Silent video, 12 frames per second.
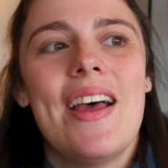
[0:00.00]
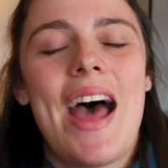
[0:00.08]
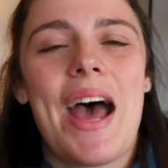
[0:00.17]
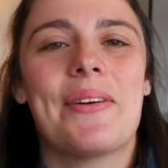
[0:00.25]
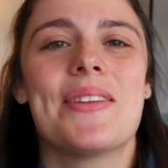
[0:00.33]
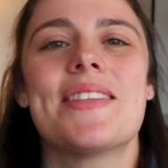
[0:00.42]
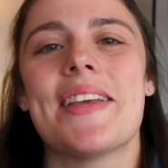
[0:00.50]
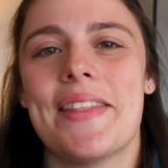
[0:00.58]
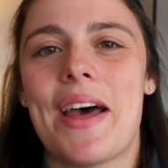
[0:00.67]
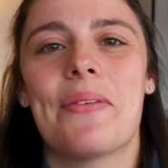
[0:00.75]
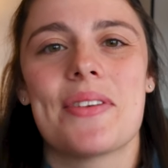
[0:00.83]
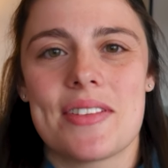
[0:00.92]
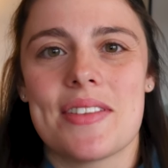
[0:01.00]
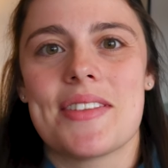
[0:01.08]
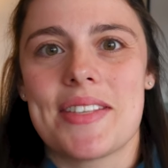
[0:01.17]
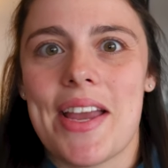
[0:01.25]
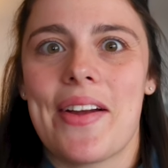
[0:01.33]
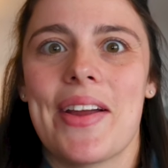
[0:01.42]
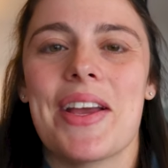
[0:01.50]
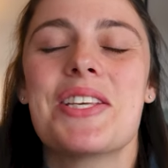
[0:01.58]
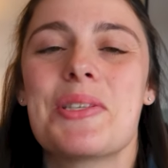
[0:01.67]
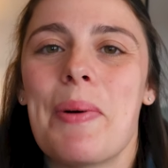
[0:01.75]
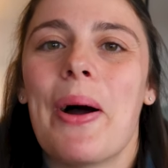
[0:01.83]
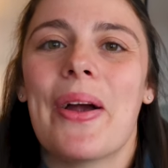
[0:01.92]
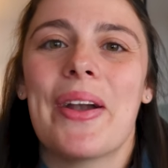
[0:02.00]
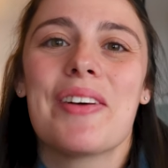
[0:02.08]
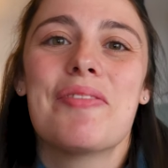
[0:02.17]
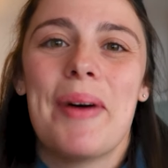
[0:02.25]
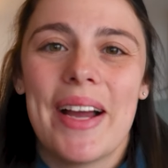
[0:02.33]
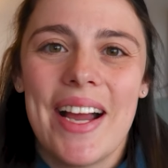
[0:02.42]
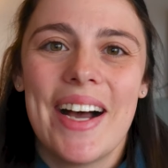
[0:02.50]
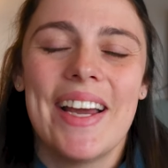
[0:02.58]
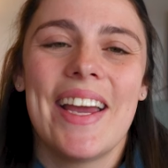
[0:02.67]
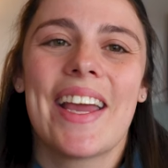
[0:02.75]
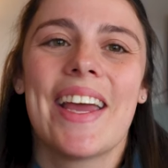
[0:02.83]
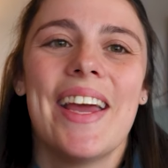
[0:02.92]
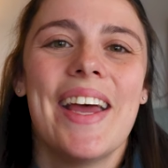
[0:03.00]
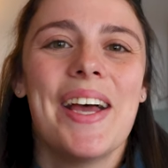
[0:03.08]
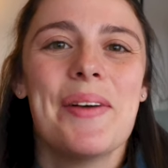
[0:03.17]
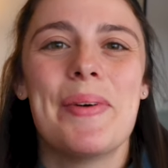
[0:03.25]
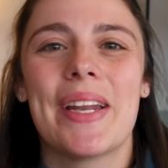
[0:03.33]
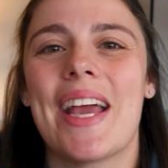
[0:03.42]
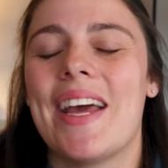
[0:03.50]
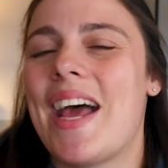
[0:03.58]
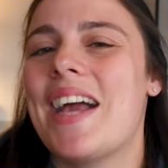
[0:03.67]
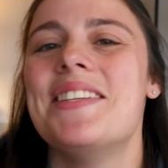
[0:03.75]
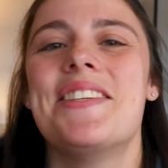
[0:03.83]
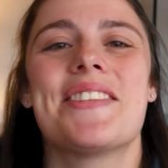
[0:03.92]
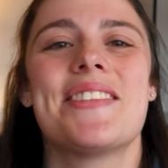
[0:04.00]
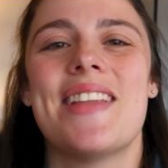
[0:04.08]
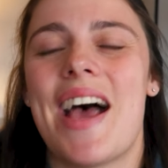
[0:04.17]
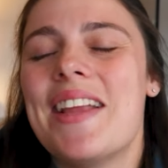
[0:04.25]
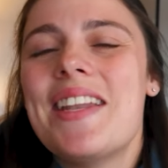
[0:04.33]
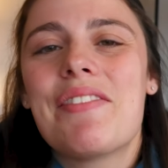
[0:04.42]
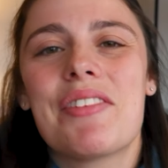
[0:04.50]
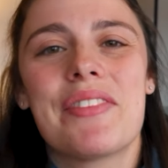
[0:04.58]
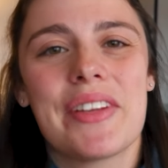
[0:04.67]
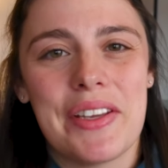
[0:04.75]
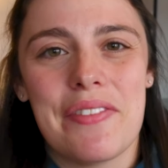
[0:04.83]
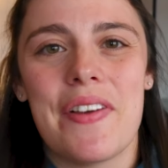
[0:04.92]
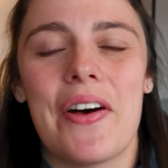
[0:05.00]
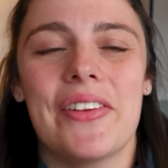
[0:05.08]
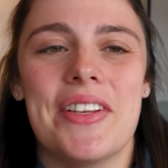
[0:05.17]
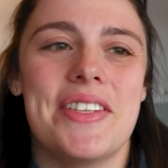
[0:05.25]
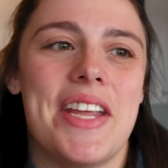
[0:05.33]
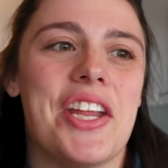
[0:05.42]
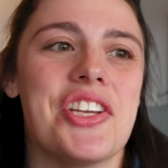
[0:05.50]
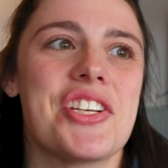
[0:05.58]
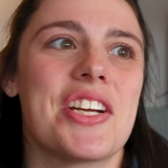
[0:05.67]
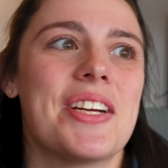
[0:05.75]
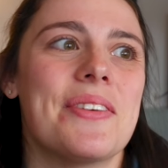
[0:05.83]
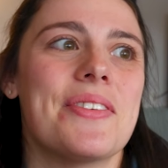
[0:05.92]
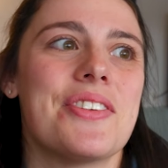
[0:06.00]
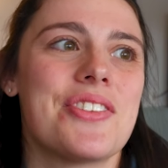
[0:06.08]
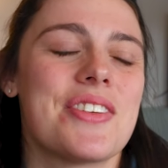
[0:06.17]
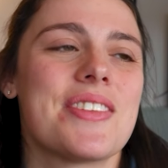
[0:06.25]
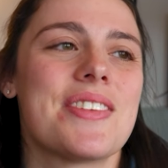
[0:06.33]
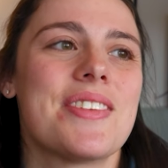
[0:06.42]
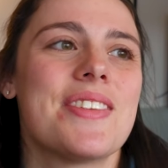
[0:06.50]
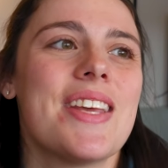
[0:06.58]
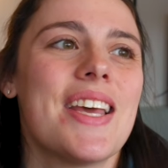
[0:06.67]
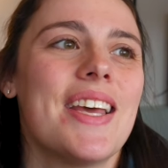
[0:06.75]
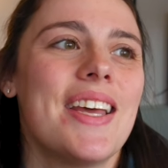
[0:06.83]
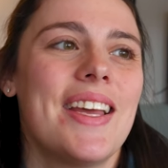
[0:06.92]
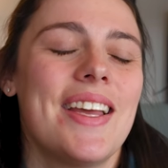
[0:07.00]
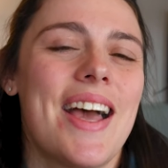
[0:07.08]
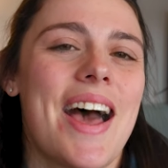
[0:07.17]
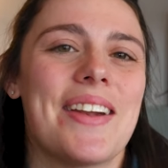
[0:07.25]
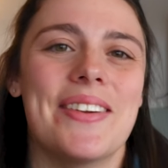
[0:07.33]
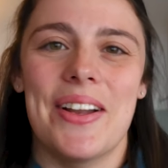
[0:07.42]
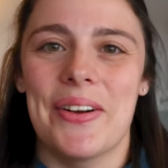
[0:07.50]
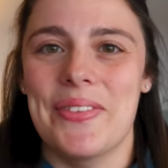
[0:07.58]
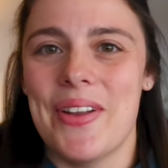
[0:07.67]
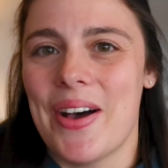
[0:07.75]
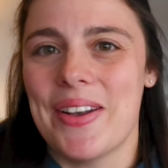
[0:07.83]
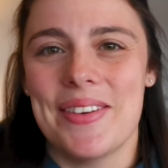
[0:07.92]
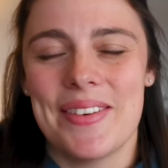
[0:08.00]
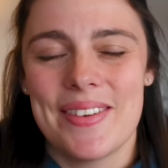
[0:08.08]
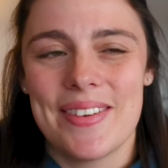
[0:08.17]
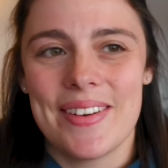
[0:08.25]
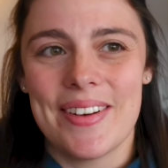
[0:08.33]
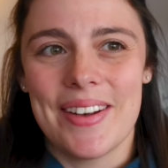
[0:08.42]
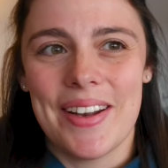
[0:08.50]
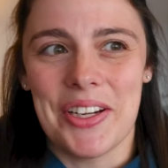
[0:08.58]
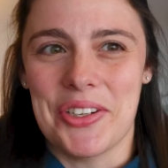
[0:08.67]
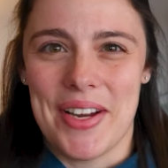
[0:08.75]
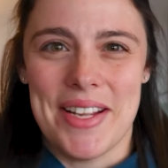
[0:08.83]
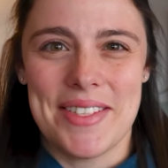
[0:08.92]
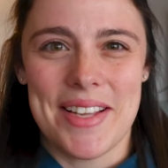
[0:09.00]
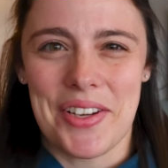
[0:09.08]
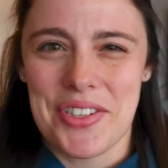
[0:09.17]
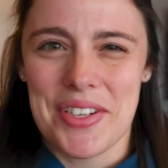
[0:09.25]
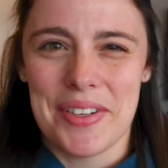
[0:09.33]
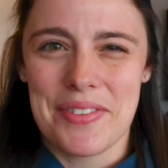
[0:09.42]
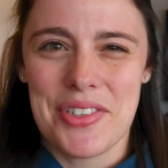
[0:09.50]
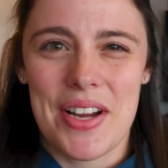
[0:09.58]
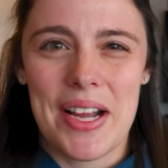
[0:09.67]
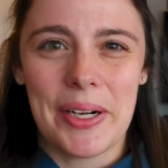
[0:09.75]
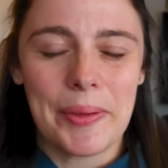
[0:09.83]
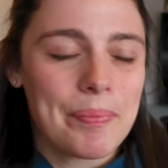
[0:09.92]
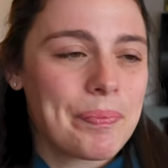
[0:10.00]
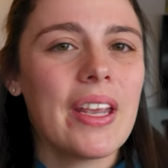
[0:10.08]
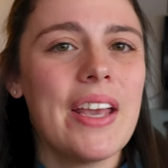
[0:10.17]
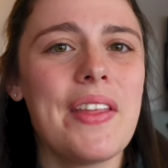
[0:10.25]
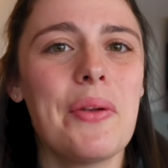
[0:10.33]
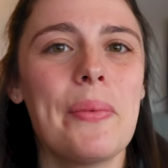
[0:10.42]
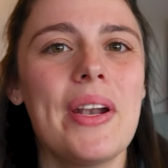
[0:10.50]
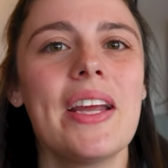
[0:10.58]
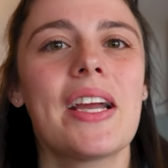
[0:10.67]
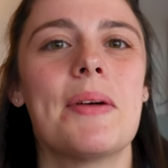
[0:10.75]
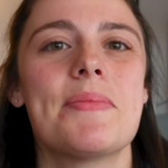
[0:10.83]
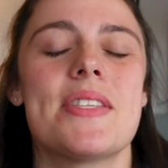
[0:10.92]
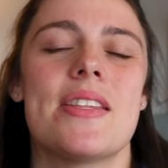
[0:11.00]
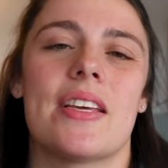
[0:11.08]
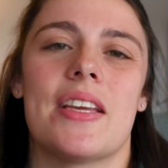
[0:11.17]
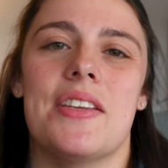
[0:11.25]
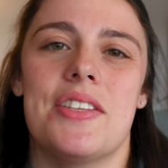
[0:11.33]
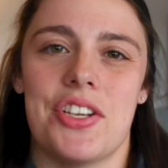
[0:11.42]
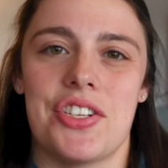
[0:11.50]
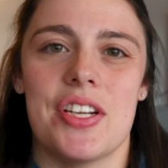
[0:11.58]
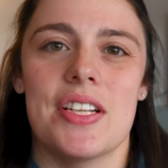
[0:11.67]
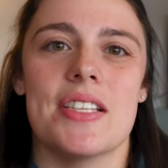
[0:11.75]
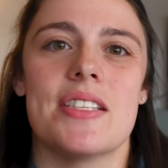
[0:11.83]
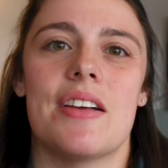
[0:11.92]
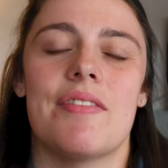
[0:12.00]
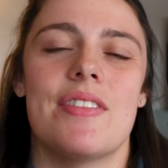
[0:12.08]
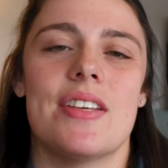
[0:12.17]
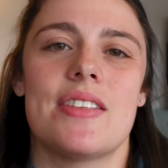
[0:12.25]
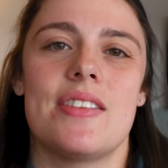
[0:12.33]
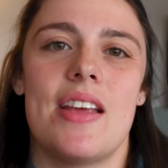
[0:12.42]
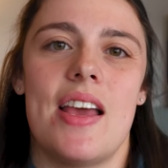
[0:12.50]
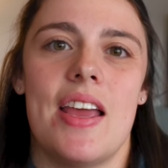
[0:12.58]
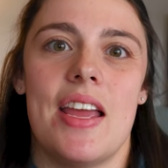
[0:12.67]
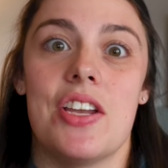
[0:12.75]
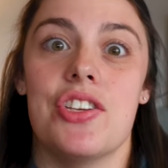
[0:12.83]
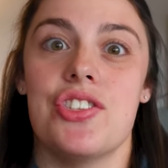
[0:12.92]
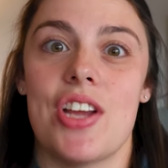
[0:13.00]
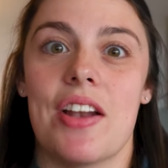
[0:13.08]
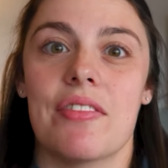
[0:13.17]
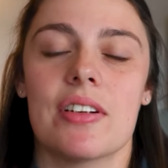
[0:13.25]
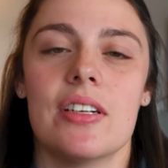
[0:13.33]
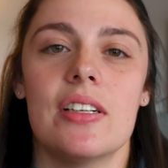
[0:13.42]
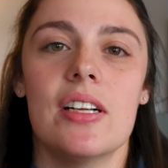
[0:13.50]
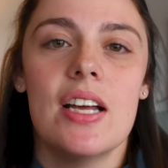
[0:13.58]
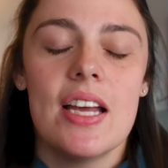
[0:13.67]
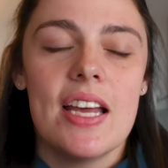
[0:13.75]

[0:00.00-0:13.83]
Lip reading: I would say that was the scariest part of my hike. But again, I never really felt in danger. It was just, I don't know, not a great section of trail. And then when it comes to the conditions of this day in general,